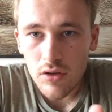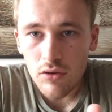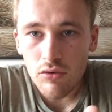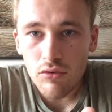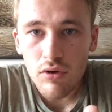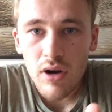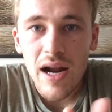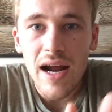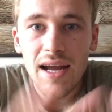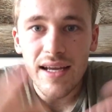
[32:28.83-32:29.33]

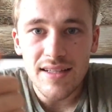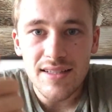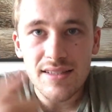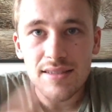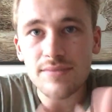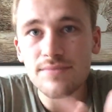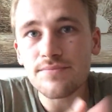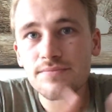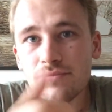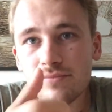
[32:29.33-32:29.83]
Right,
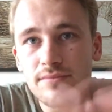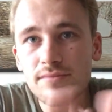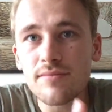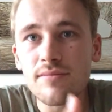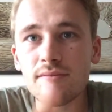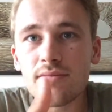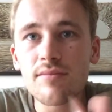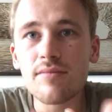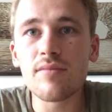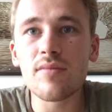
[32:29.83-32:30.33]

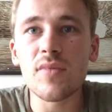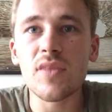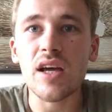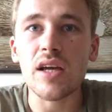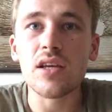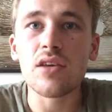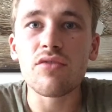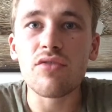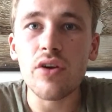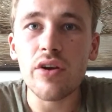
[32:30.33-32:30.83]

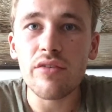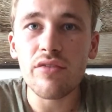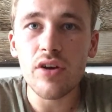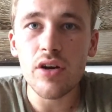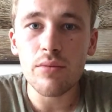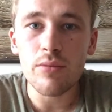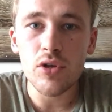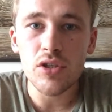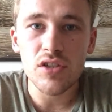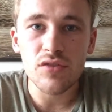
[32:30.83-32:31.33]
thank you very, very
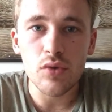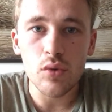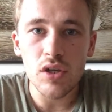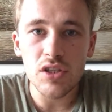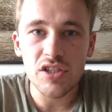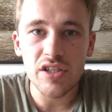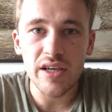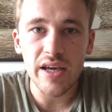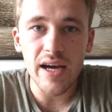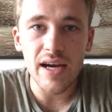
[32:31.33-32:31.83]
much for
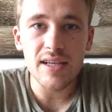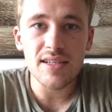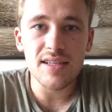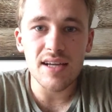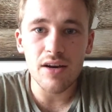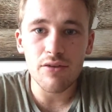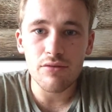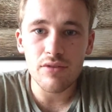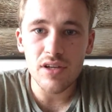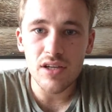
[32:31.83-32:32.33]
watching, guys.
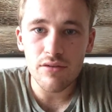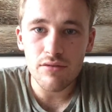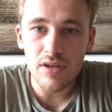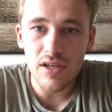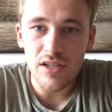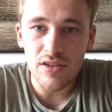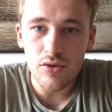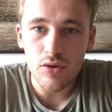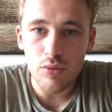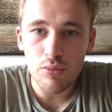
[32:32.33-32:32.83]
I really,
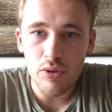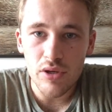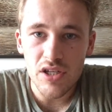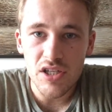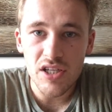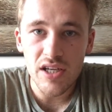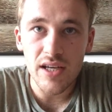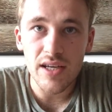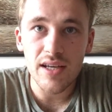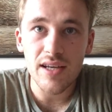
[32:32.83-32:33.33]
really do
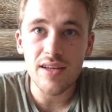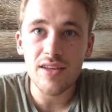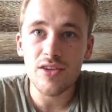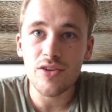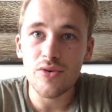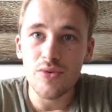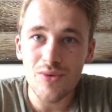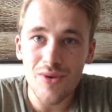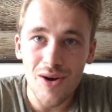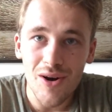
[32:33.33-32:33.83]
appreciate it.
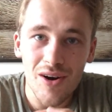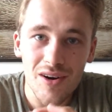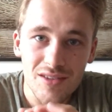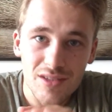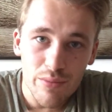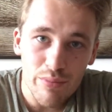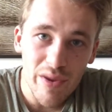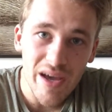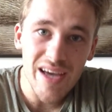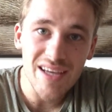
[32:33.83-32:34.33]
You are the
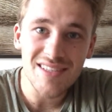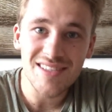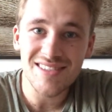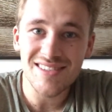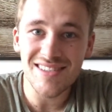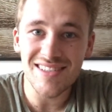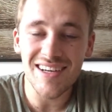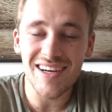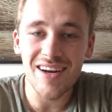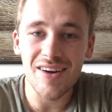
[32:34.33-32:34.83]

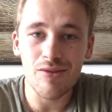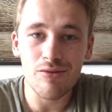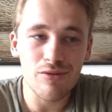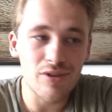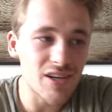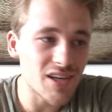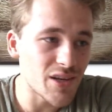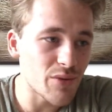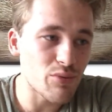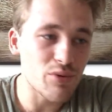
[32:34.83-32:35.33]
best. I
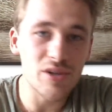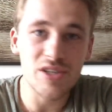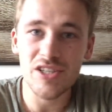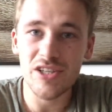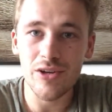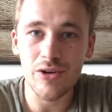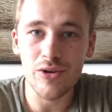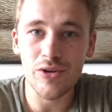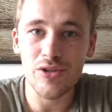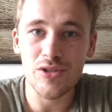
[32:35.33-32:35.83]
really
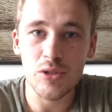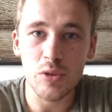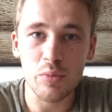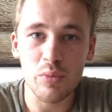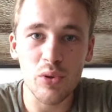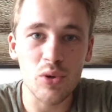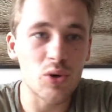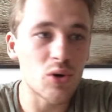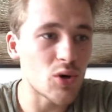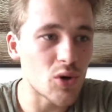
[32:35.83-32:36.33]
appreciate all your
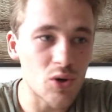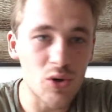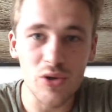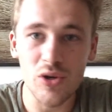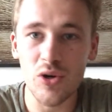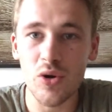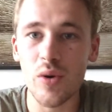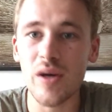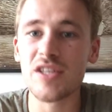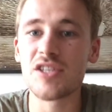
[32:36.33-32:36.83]
support, all
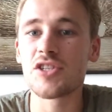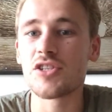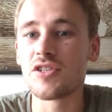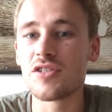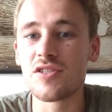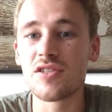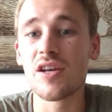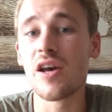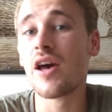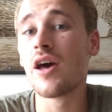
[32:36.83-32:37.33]
your
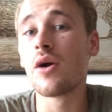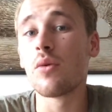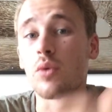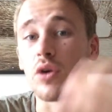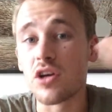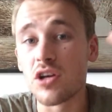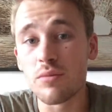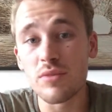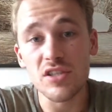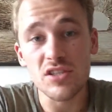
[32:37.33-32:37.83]
questions. We're
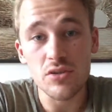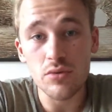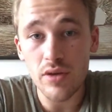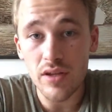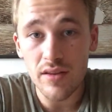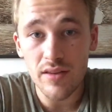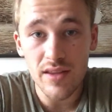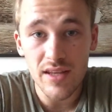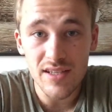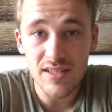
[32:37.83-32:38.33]
going to be
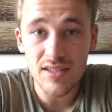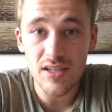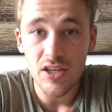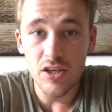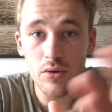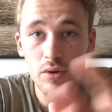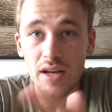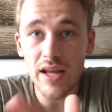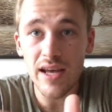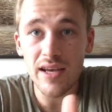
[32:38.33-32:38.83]
doing this
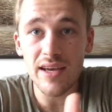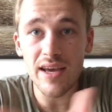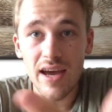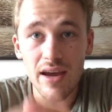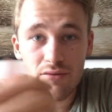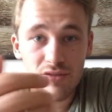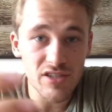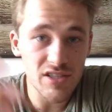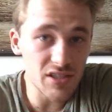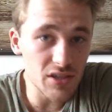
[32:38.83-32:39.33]
Q&A
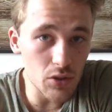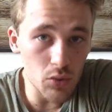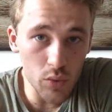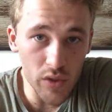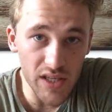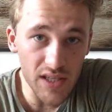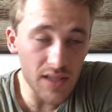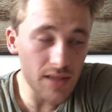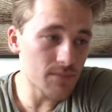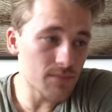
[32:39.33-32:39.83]
every single
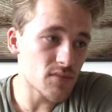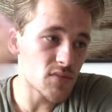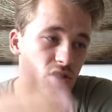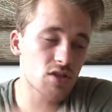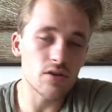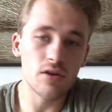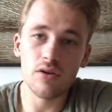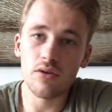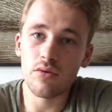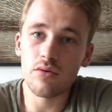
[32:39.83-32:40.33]
week.
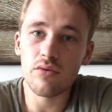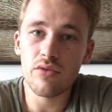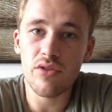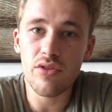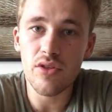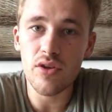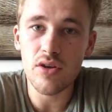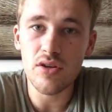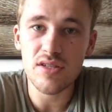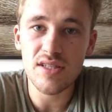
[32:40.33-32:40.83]
So
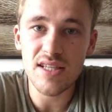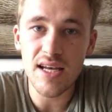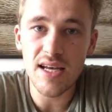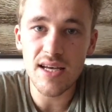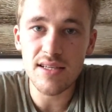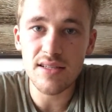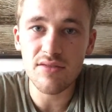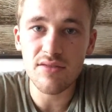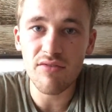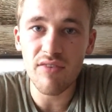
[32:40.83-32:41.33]

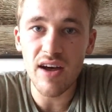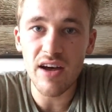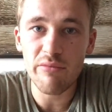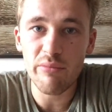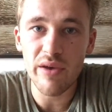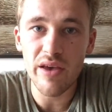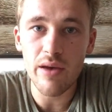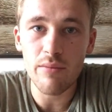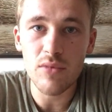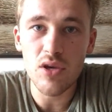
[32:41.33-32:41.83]
Thursdays, 5
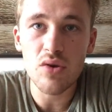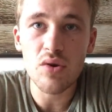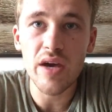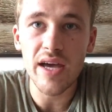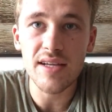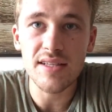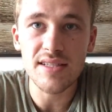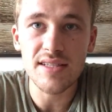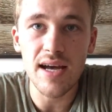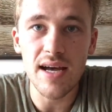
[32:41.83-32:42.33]
p.m.
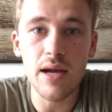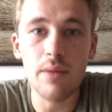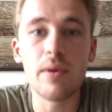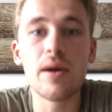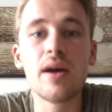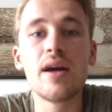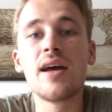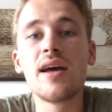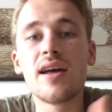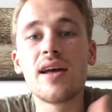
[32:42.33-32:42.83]
UK time,
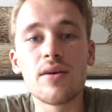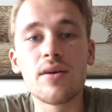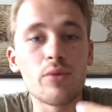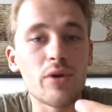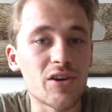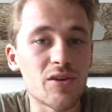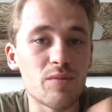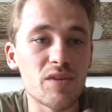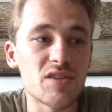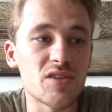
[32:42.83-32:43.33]
we're
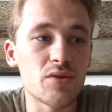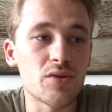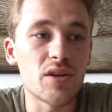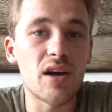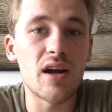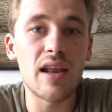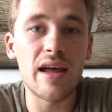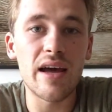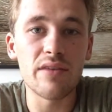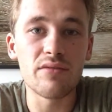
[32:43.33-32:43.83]
going to be doing
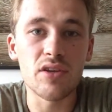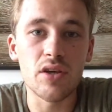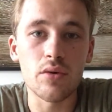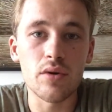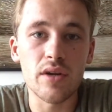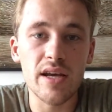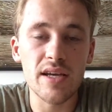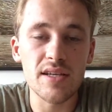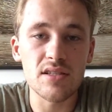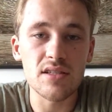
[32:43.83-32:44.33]
our live
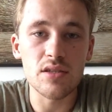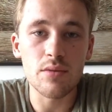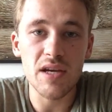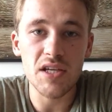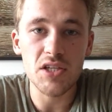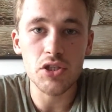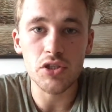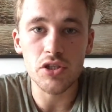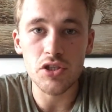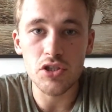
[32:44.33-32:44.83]
Q&As. So
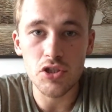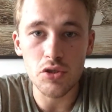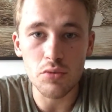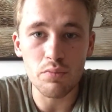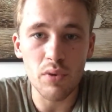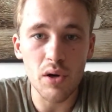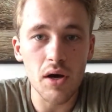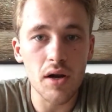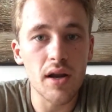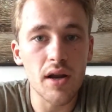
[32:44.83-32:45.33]
make sure you
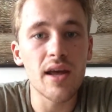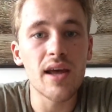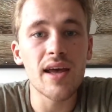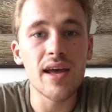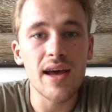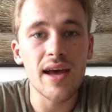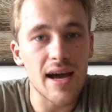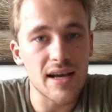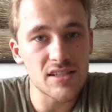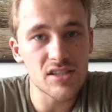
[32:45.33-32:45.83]
jump on,
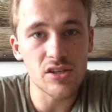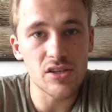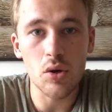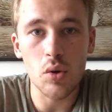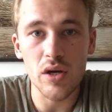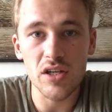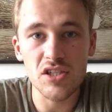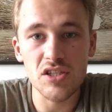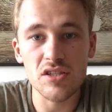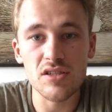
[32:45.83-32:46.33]
ask your
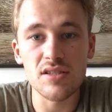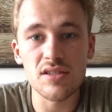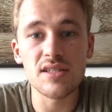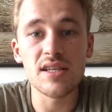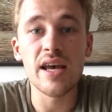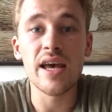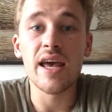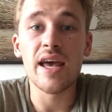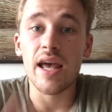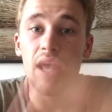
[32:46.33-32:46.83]
questions.
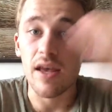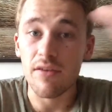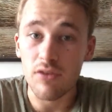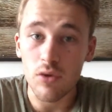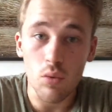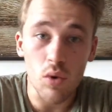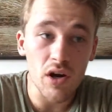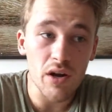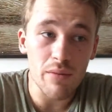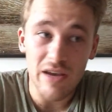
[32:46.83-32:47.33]
If
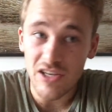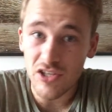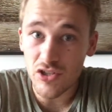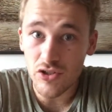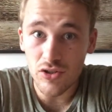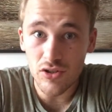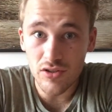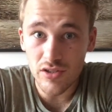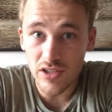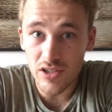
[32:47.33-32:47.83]
you want to make
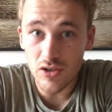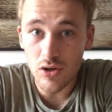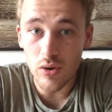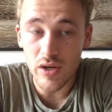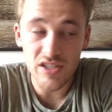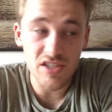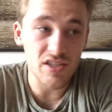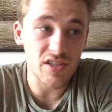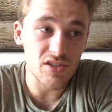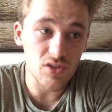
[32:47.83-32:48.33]
sure that your
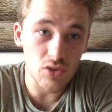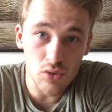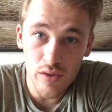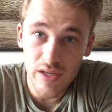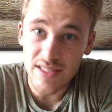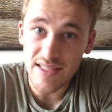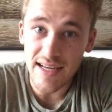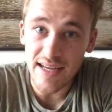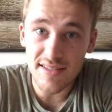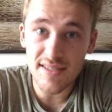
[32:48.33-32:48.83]
question is
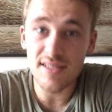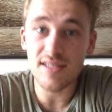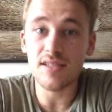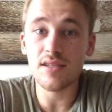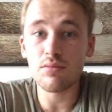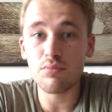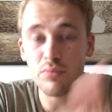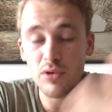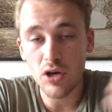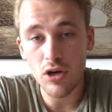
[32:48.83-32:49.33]
always
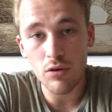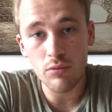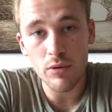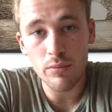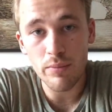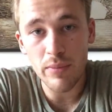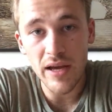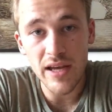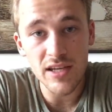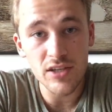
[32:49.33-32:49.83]
answered, become a
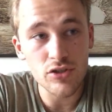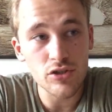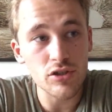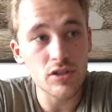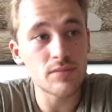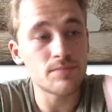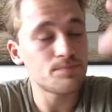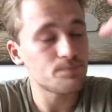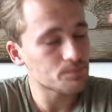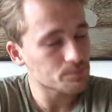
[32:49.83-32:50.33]

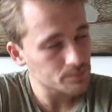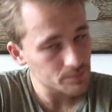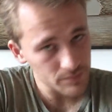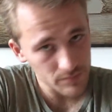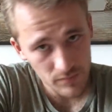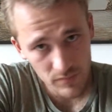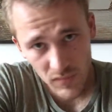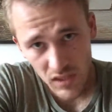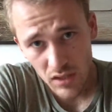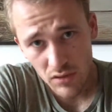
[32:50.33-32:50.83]
patron.
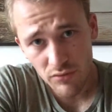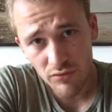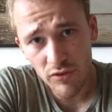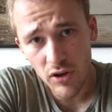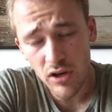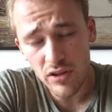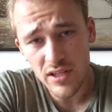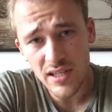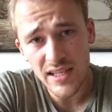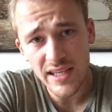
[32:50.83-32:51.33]

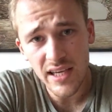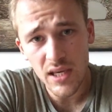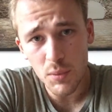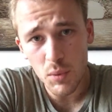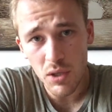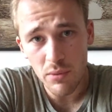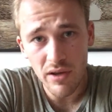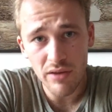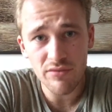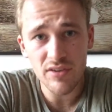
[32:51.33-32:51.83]
Follow the link in
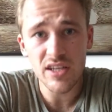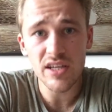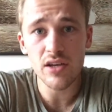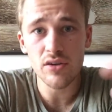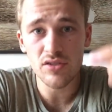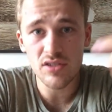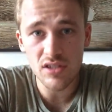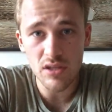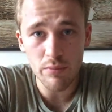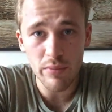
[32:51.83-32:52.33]
one of my
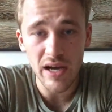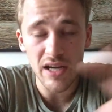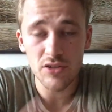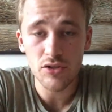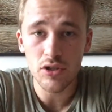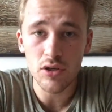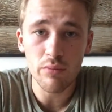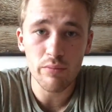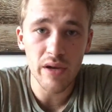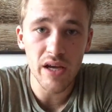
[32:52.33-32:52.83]
videos to the
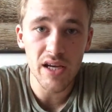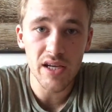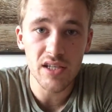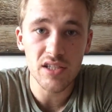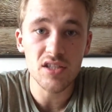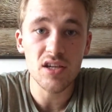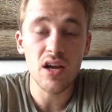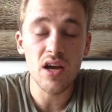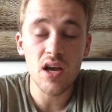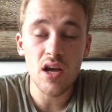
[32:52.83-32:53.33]
Patreon
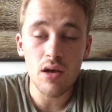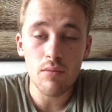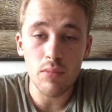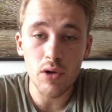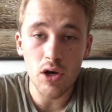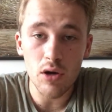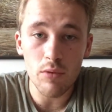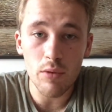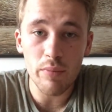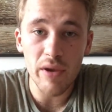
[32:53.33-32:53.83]
page,
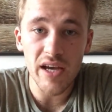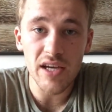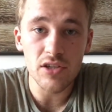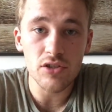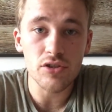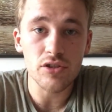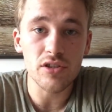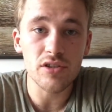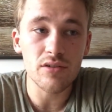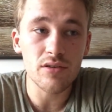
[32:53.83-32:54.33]
become a
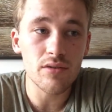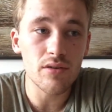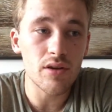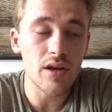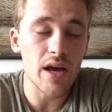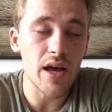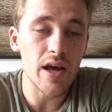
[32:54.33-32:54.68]
patron,